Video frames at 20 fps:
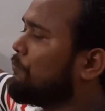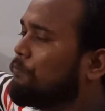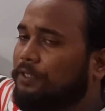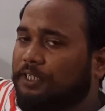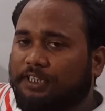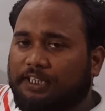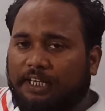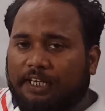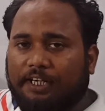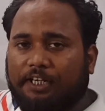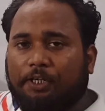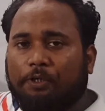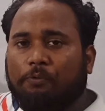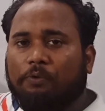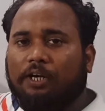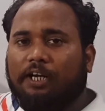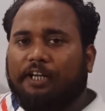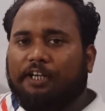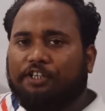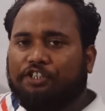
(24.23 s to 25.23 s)
with a new
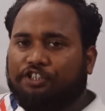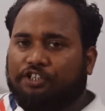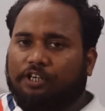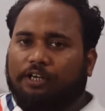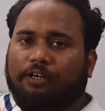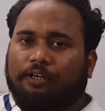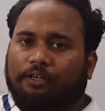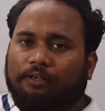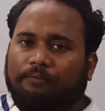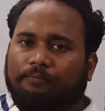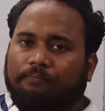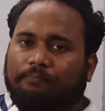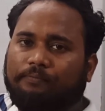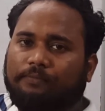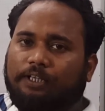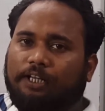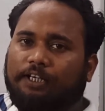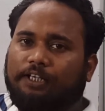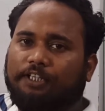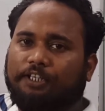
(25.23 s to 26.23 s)
lesson
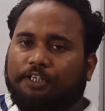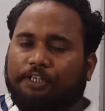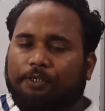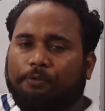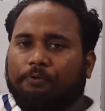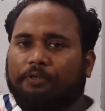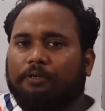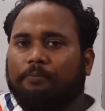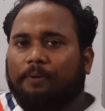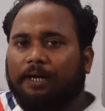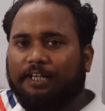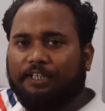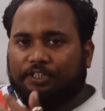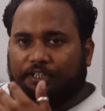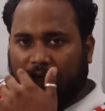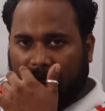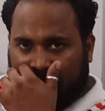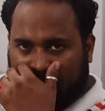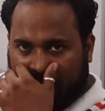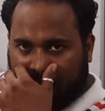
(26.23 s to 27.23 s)
that is new in my
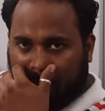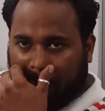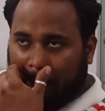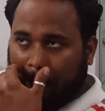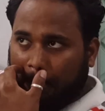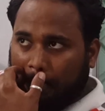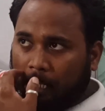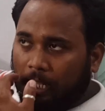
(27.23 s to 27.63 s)
channel.